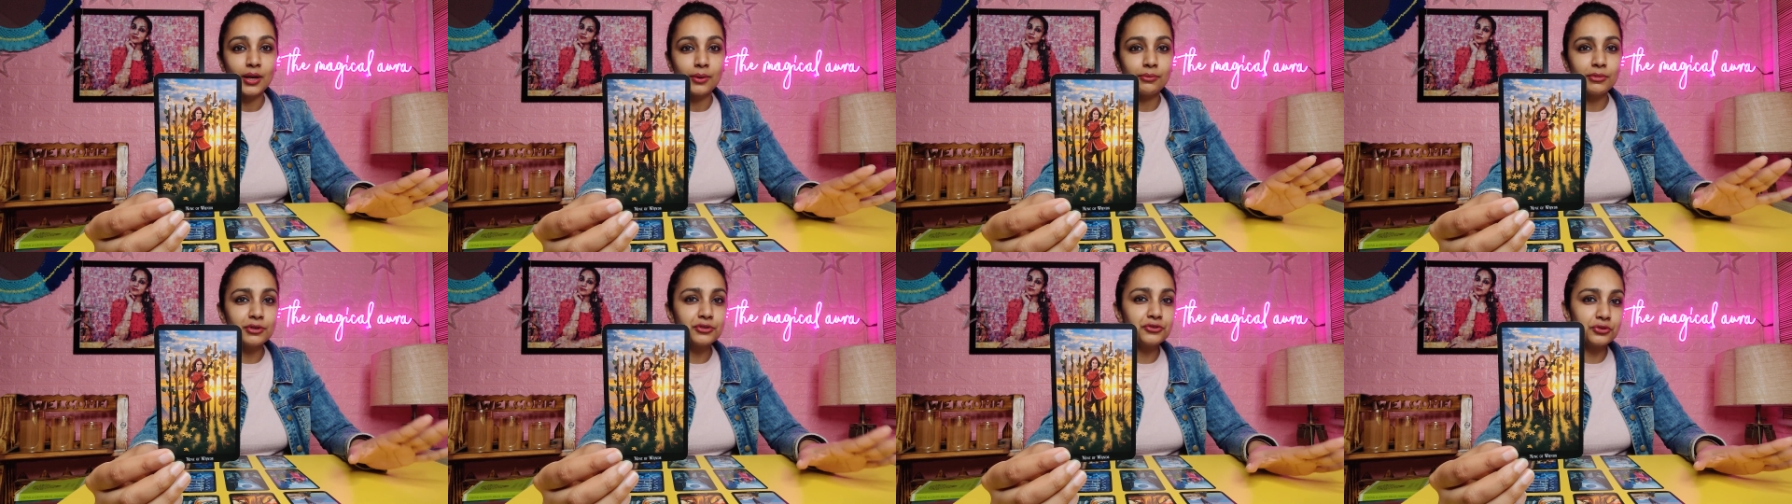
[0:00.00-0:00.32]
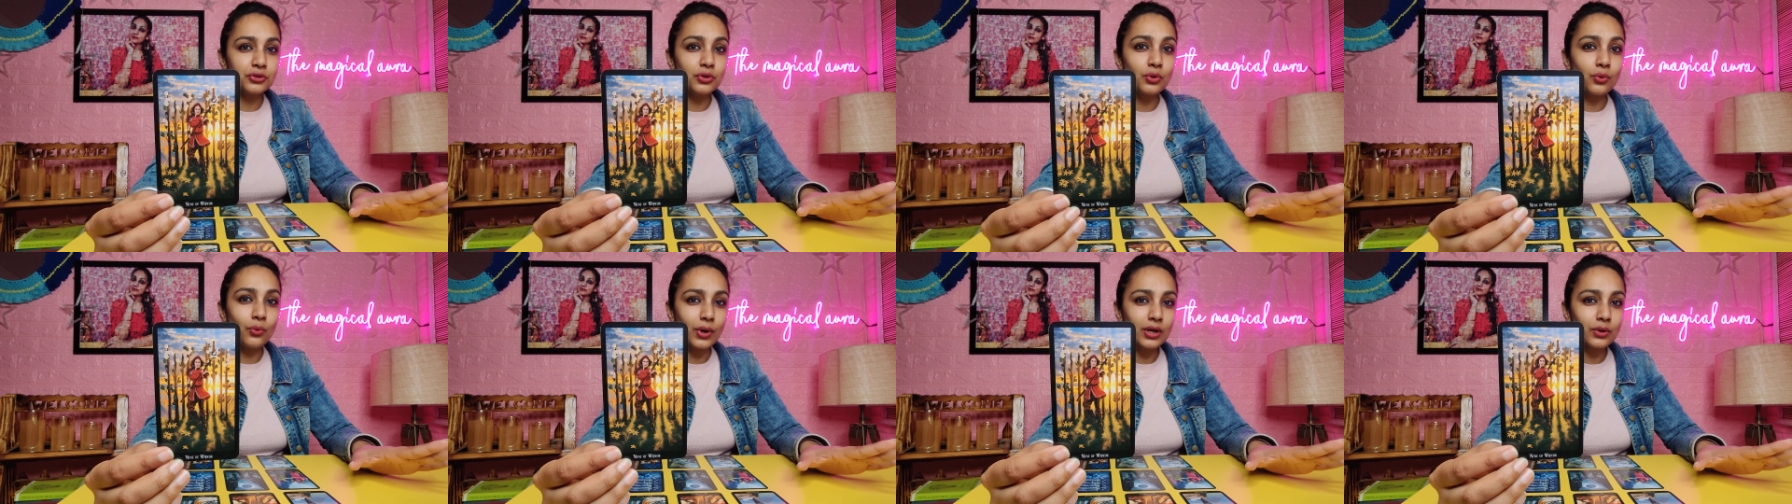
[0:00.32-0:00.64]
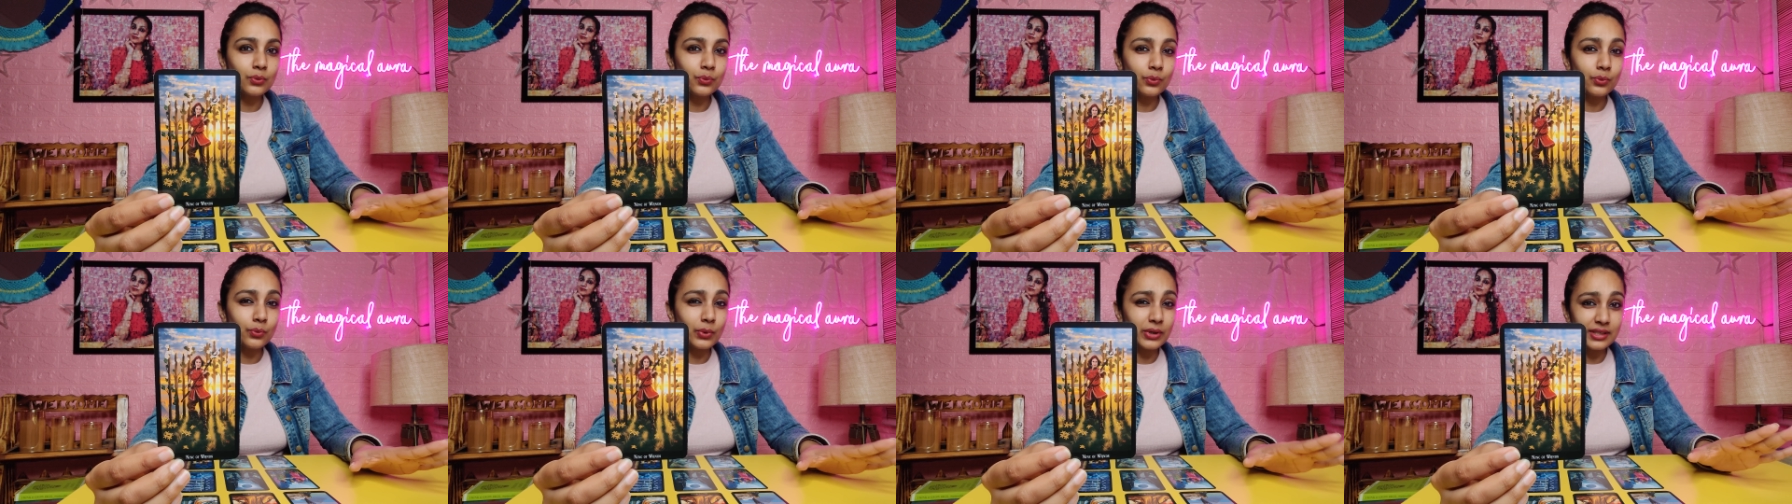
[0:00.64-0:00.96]
But you know
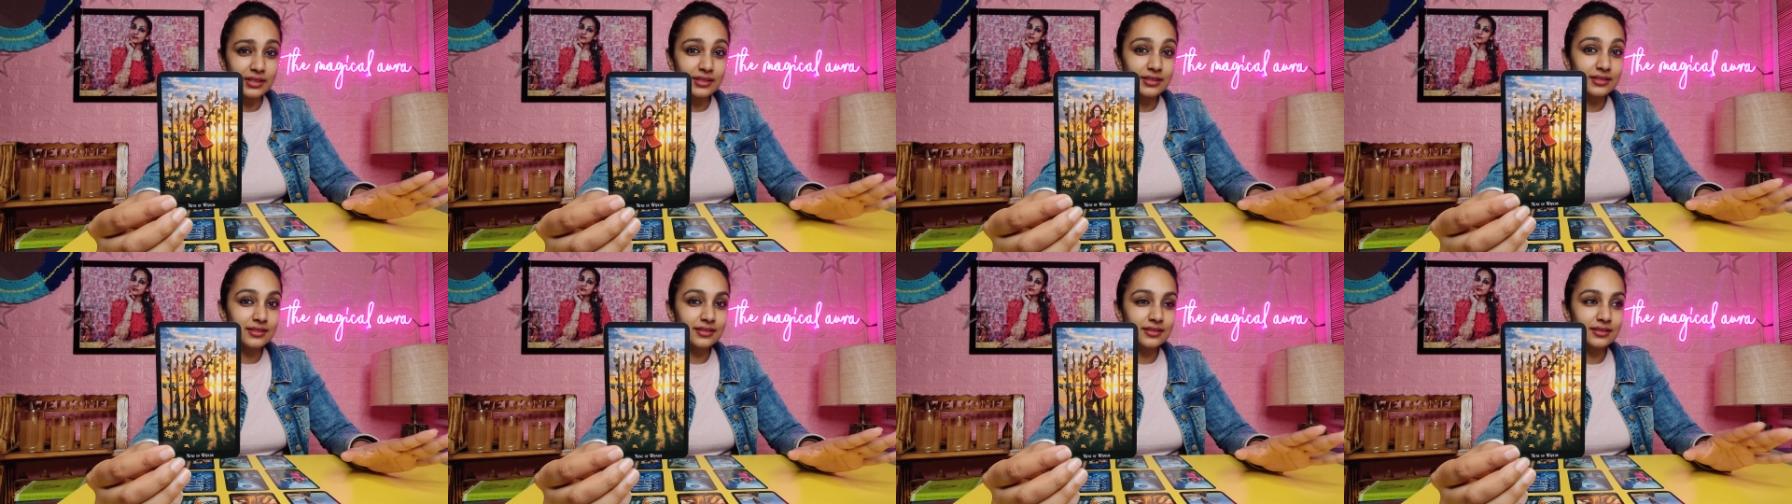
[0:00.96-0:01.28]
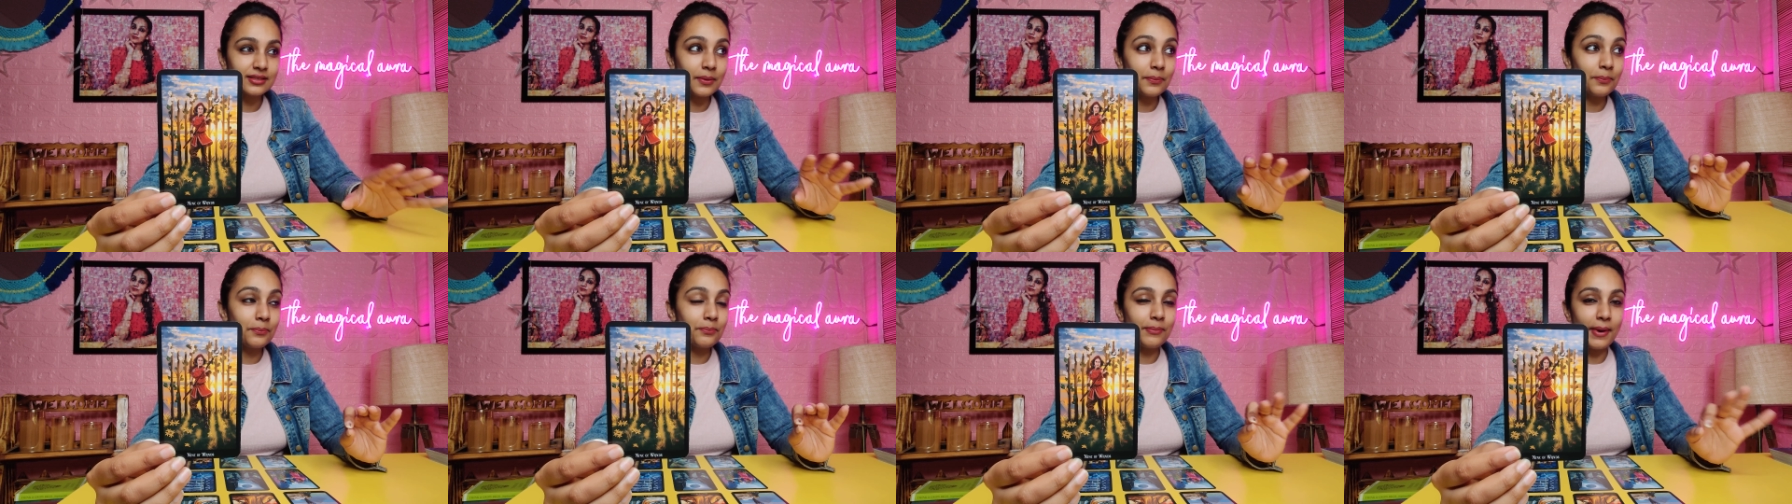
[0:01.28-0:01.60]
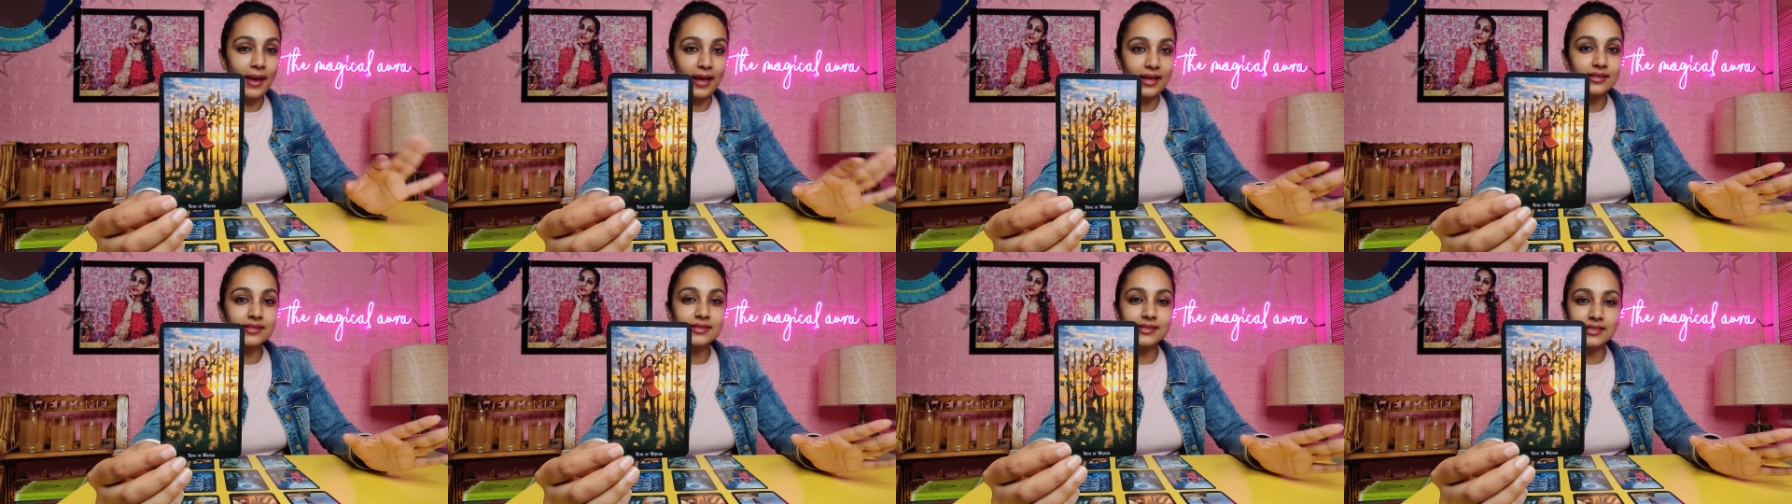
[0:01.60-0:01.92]
what? What is the
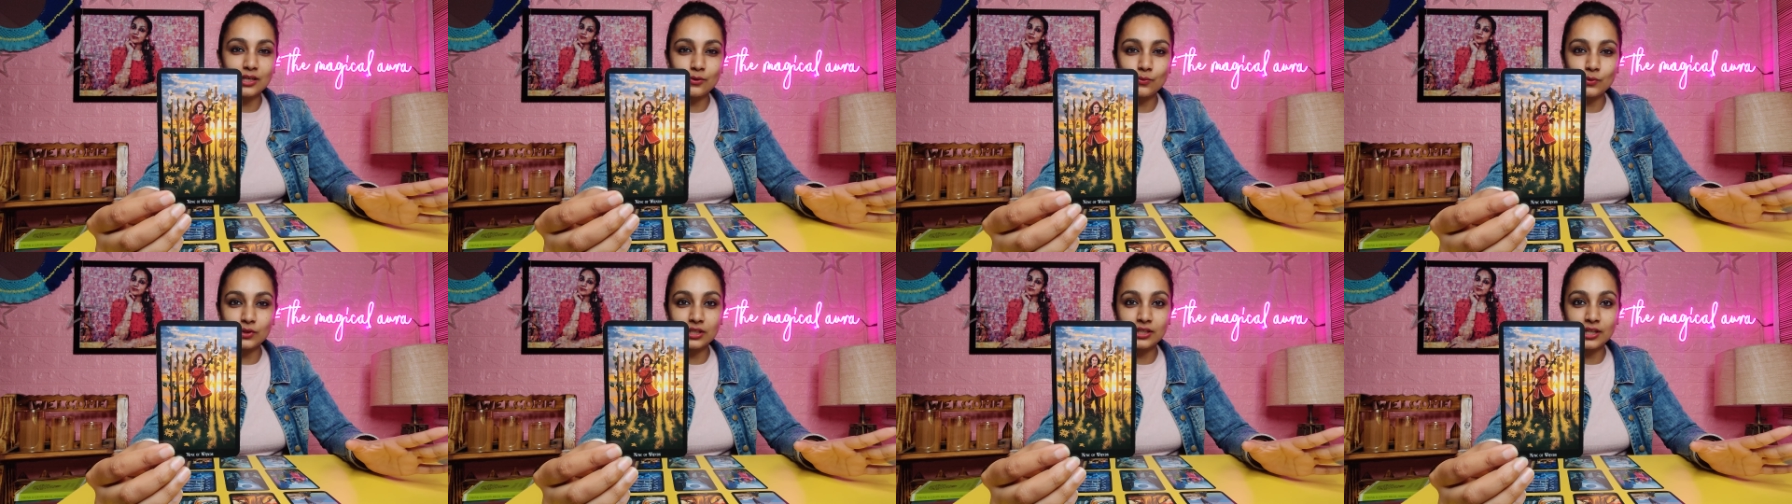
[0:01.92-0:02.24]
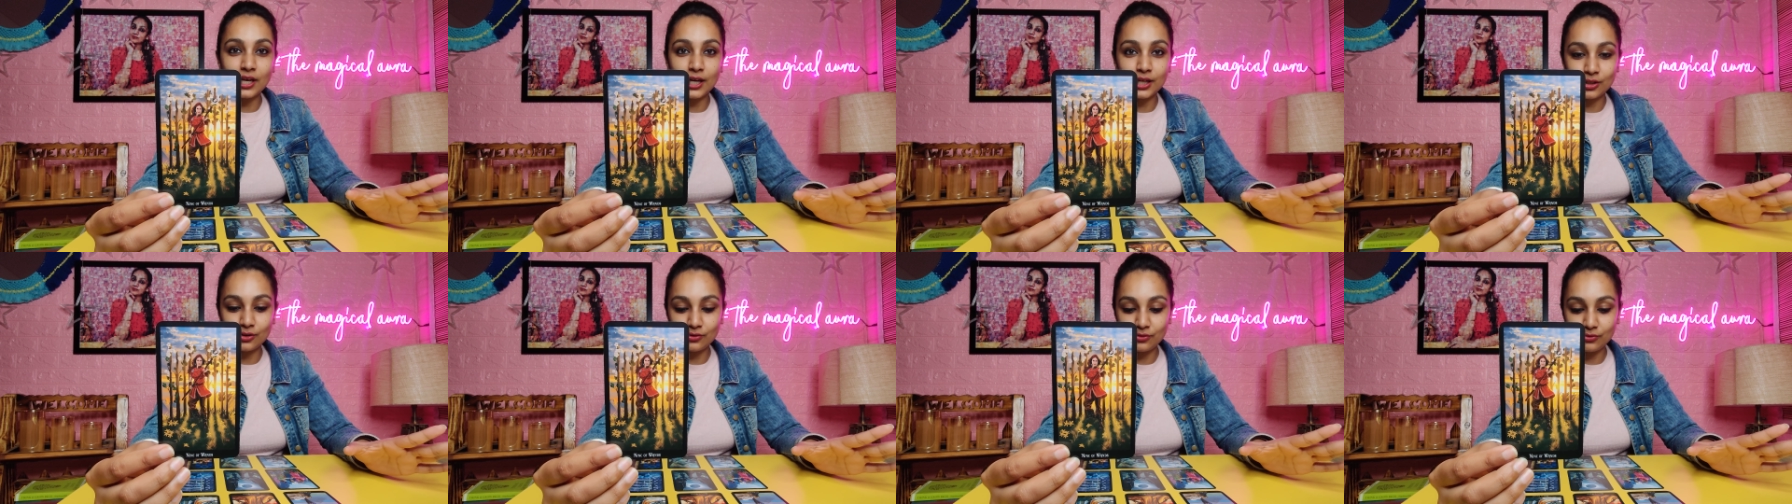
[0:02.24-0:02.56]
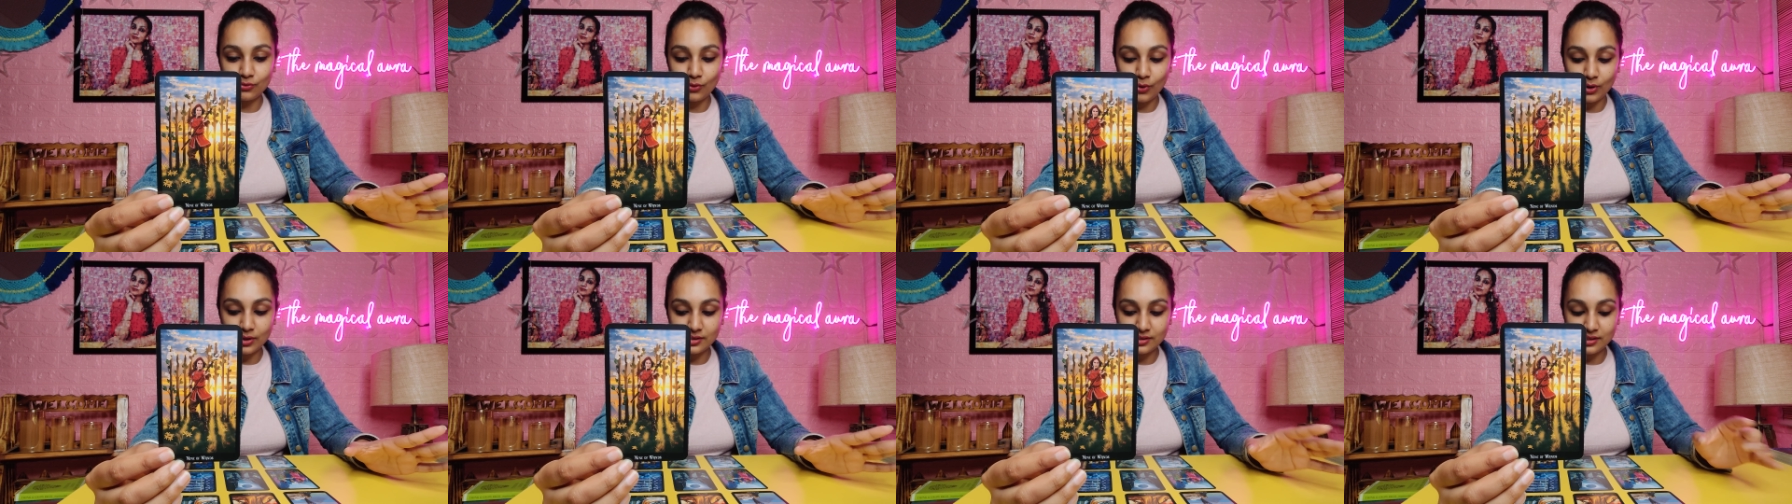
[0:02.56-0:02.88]
best thing with the Nine
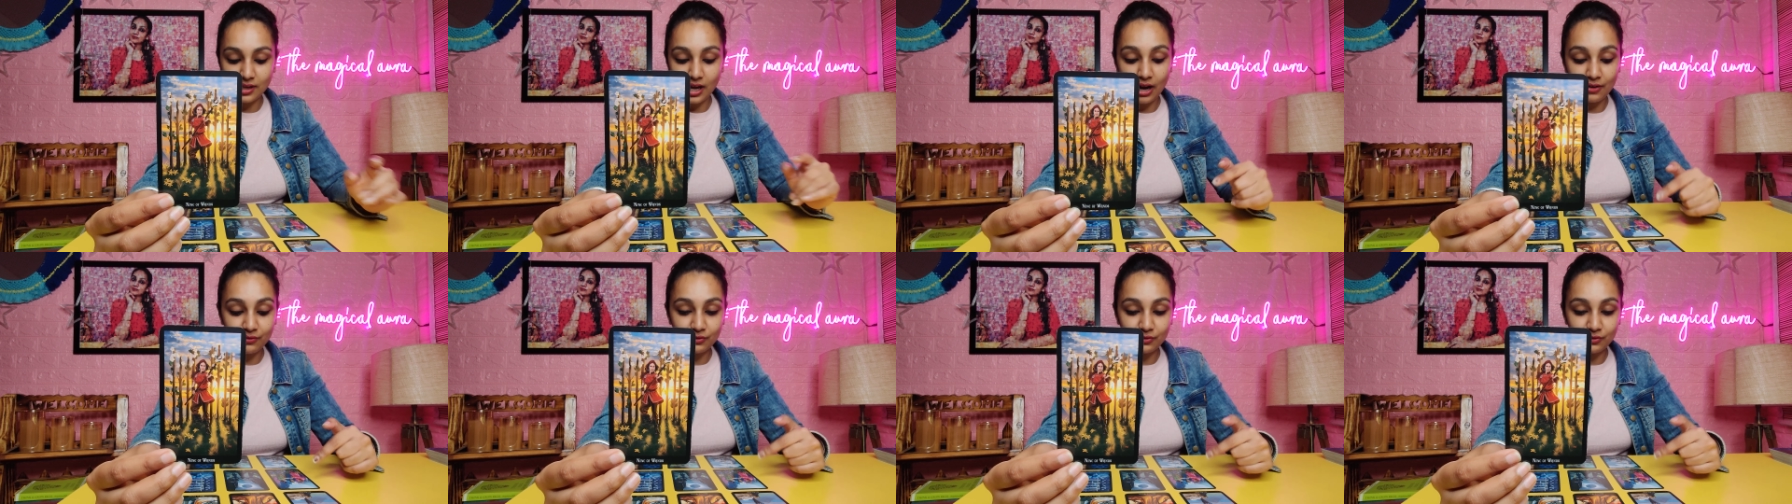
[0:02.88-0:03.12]
of Wands?